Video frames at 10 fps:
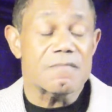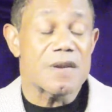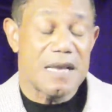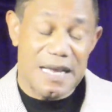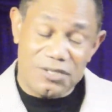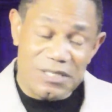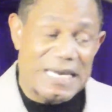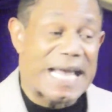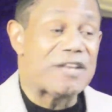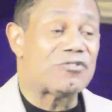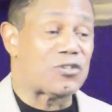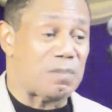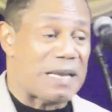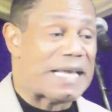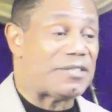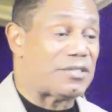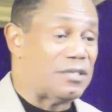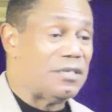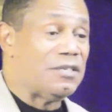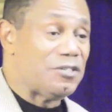That's a dangerous place
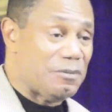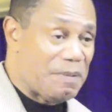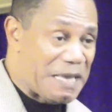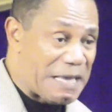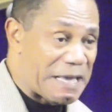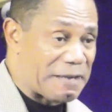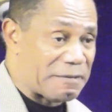to be in.